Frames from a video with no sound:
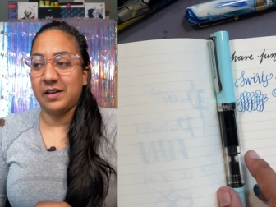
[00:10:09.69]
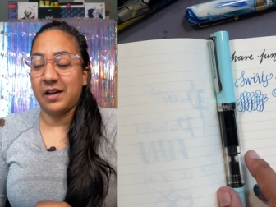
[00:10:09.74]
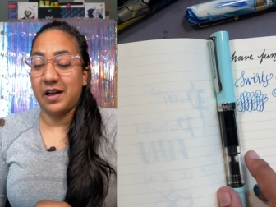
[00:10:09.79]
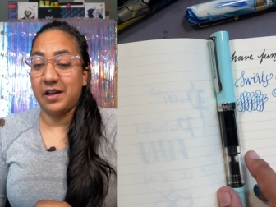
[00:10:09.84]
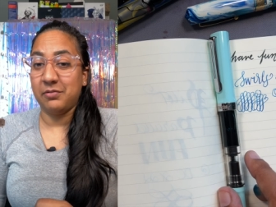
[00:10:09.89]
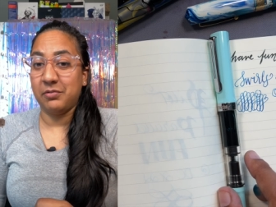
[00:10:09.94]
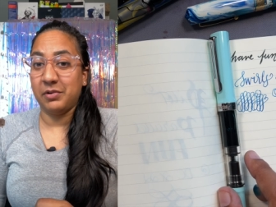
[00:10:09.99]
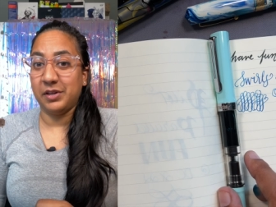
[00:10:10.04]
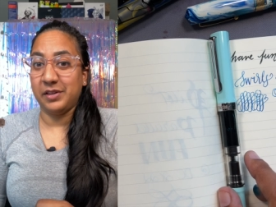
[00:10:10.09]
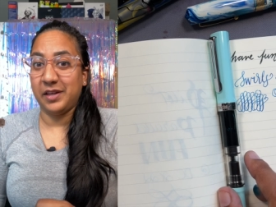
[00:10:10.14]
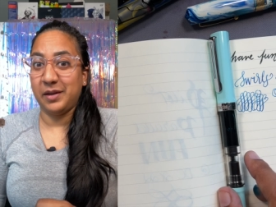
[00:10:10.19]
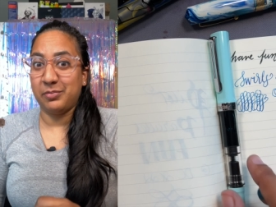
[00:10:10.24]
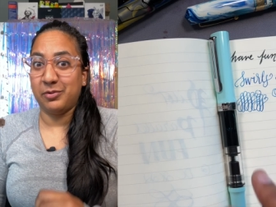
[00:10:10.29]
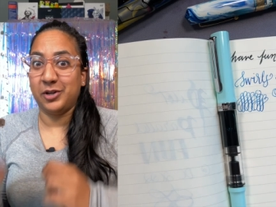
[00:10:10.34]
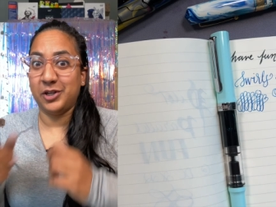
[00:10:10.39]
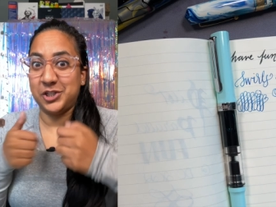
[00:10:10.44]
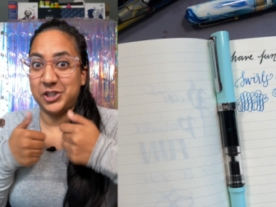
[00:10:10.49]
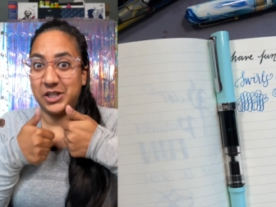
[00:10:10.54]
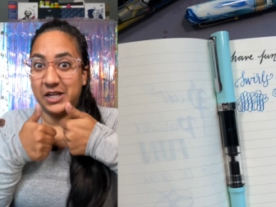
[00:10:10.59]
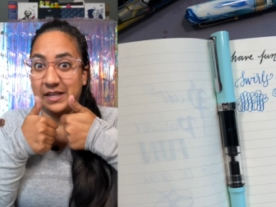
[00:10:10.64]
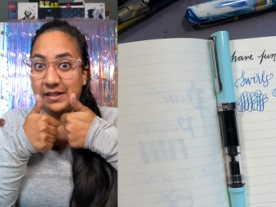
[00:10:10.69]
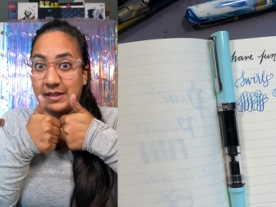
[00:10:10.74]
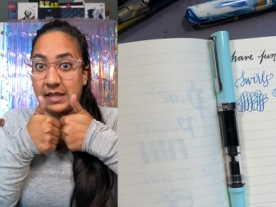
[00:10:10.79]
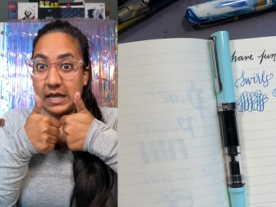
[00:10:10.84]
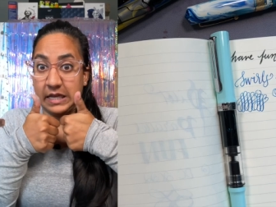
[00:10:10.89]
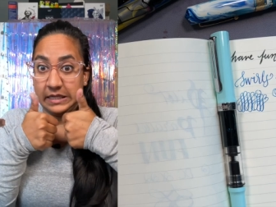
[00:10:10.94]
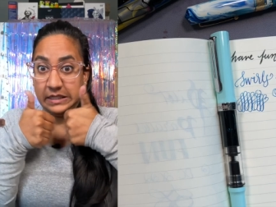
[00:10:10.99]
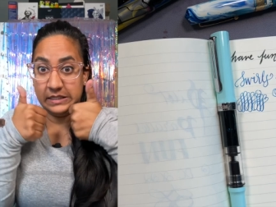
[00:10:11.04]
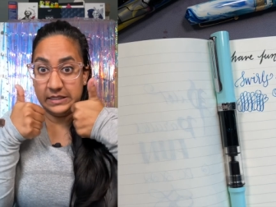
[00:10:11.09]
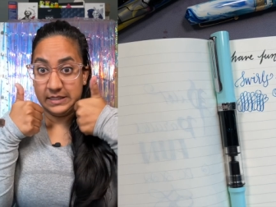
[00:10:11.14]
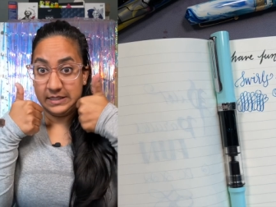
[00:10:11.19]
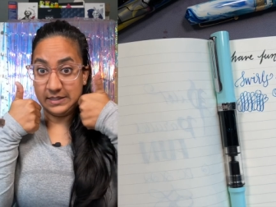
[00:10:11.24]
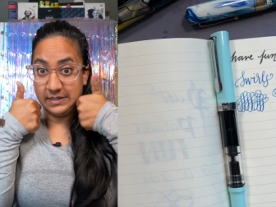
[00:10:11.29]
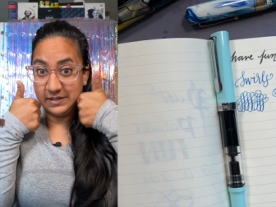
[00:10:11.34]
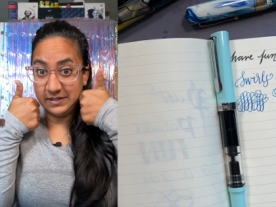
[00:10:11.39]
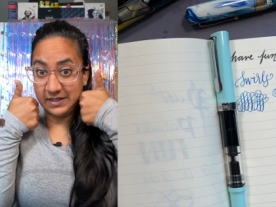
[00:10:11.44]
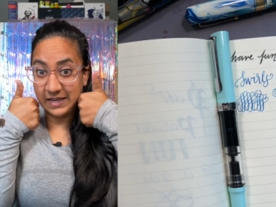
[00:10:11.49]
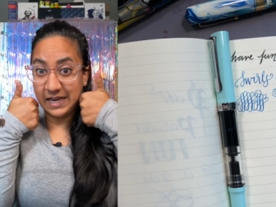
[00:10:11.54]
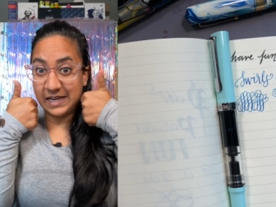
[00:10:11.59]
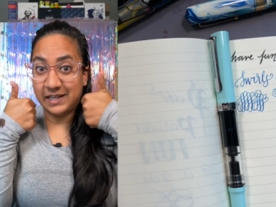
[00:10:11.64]
I really appreciate likes
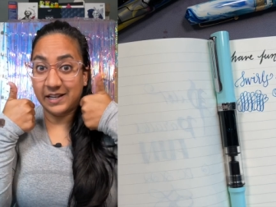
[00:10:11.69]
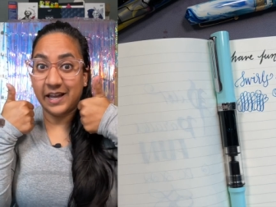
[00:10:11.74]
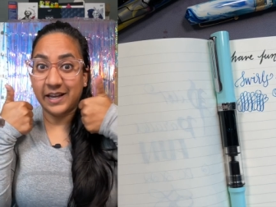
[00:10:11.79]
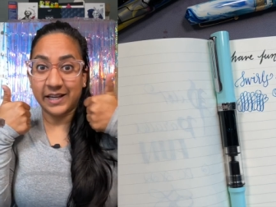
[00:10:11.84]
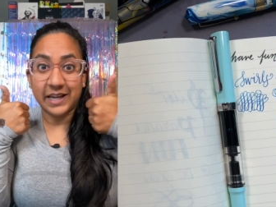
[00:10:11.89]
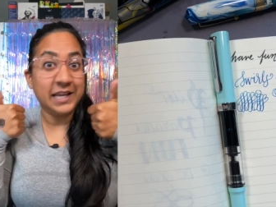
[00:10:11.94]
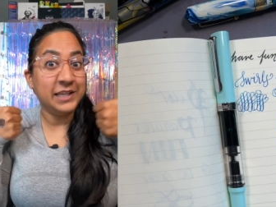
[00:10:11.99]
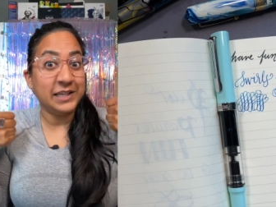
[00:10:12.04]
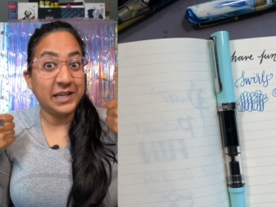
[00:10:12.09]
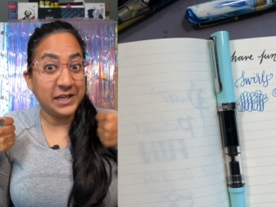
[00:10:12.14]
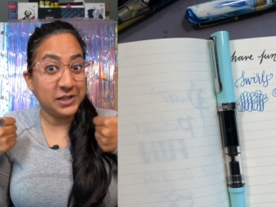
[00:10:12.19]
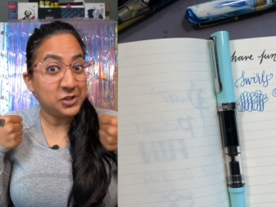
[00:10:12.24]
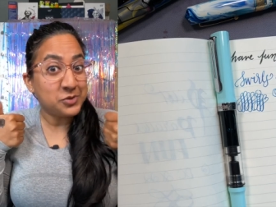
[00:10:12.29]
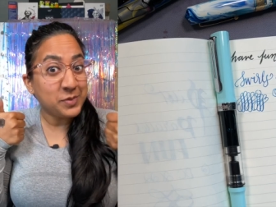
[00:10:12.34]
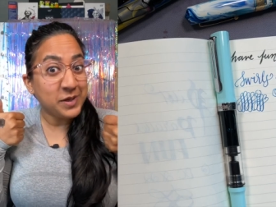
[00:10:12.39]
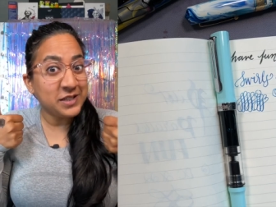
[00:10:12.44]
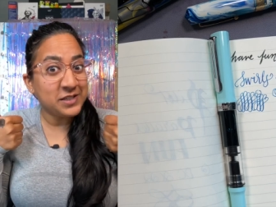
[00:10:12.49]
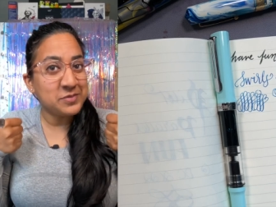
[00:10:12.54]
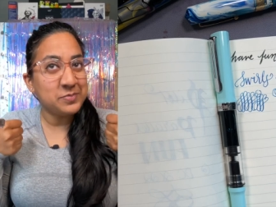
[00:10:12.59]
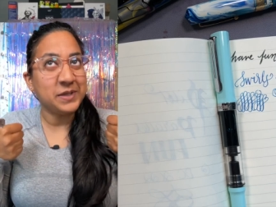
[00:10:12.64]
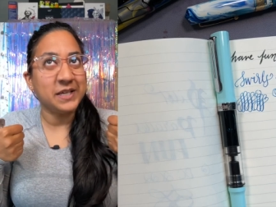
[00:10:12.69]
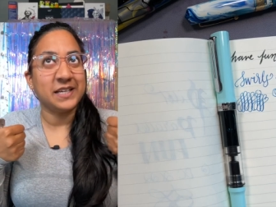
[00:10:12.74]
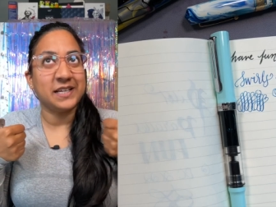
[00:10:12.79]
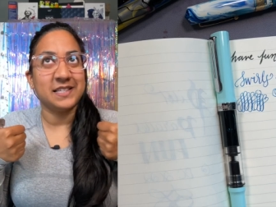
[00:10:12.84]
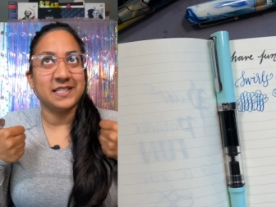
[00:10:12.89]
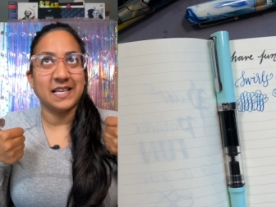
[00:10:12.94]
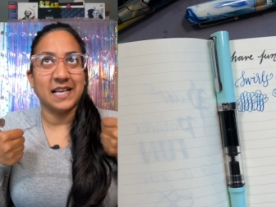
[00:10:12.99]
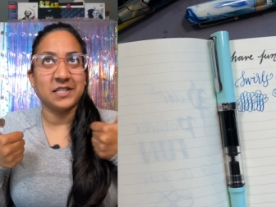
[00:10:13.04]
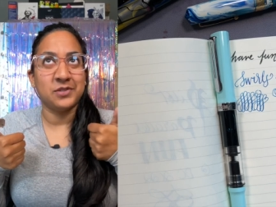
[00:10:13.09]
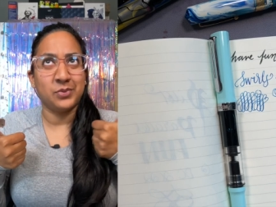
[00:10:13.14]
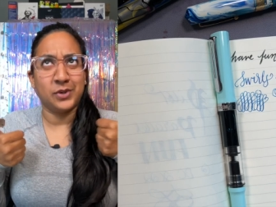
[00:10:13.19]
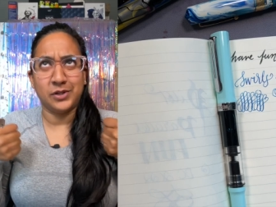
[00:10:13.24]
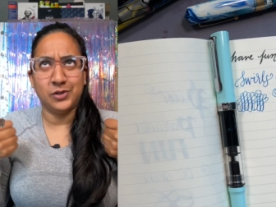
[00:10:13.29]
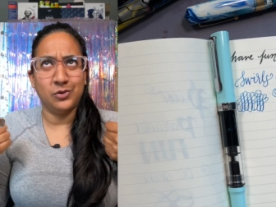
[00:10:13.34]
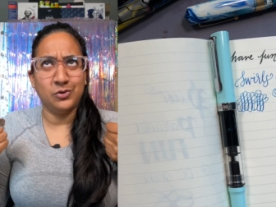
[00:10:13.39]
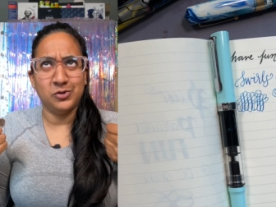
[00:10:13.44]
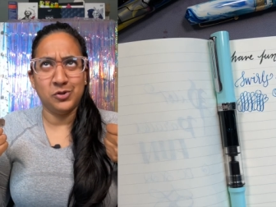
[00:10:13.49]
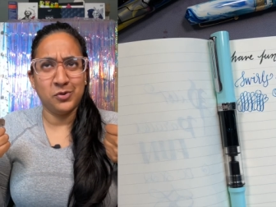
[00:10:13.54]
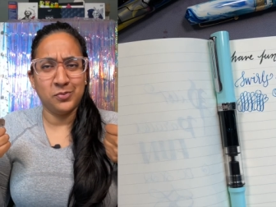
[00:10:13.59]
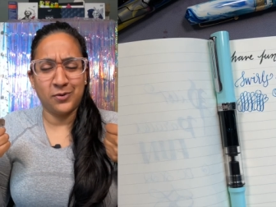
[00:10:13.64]
and like engagement, because that's what
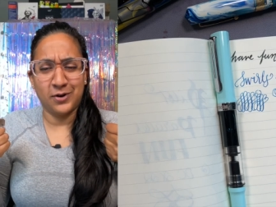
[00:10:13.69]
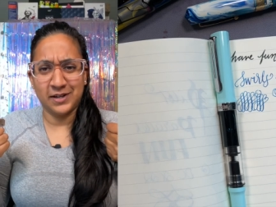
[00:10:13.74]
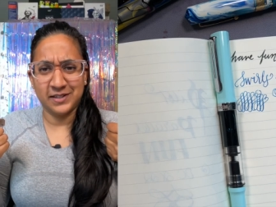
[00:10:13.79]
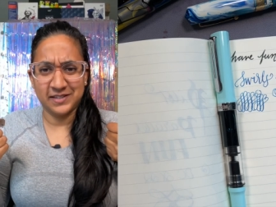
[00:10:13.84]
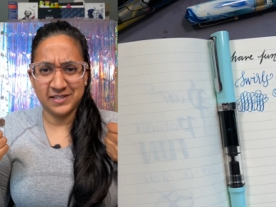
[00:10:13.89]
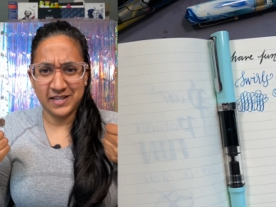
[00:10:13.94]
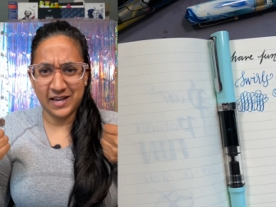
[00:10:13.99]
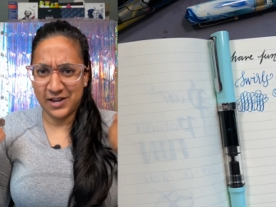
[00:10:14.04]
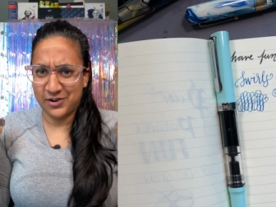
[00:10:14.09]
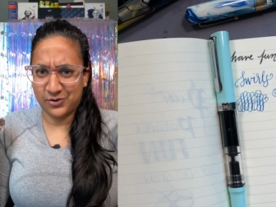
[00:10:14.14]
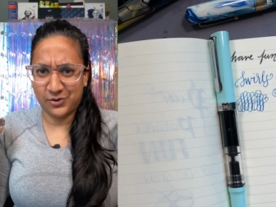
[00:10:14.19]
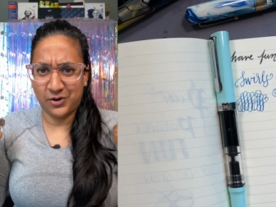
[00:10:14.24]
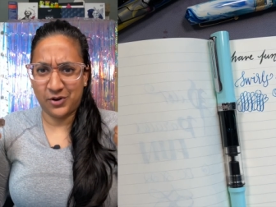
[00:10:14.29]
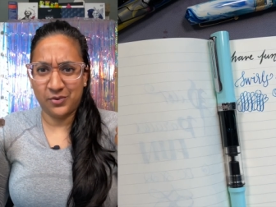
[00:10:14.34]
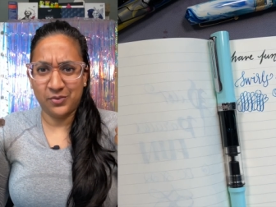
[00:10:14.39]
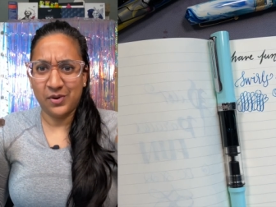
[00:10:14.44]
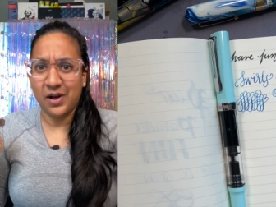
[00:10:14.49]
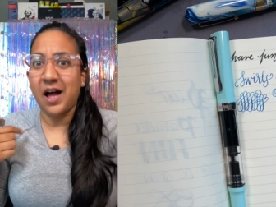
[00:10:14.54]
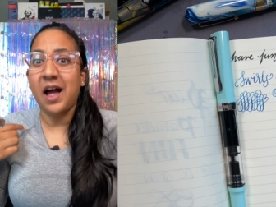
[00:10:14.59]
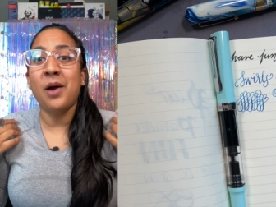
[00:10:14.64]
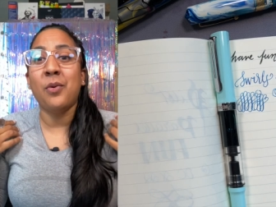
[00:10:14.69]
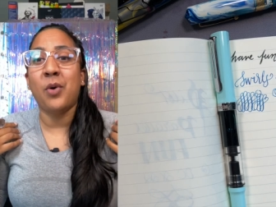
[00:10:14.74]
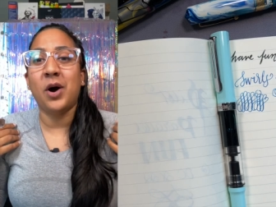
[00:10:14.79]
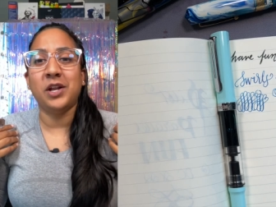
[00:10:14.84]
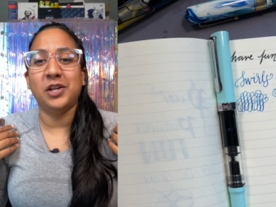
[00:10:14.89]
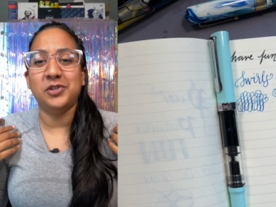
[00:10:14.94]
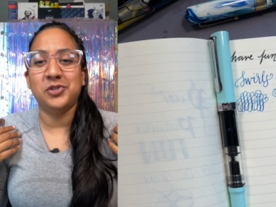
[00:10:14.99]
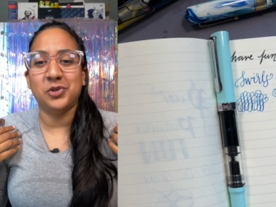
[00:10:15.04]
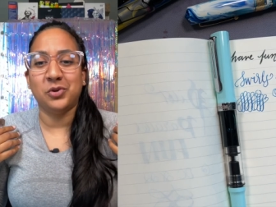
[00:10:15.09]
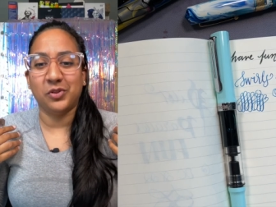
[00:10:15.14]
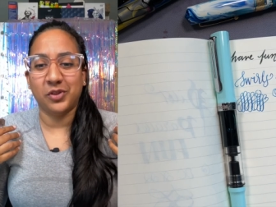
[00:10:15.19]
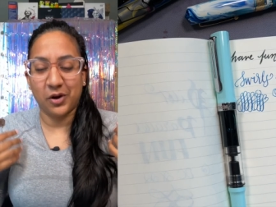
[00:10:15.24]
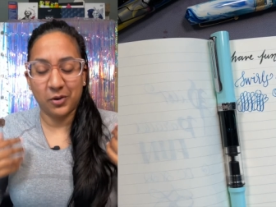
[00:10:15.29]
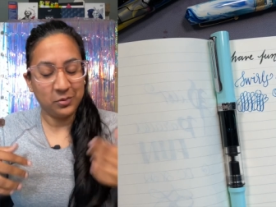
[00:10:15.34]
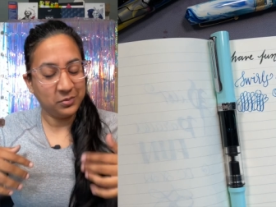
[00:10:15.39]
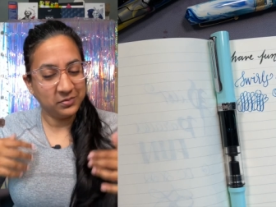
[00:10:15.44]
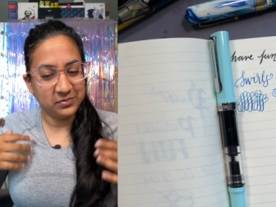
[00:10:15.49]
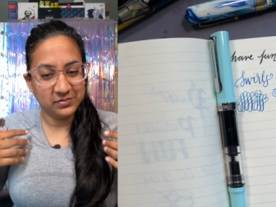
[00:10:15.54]
YouTube wants. I don't know. I want it too though.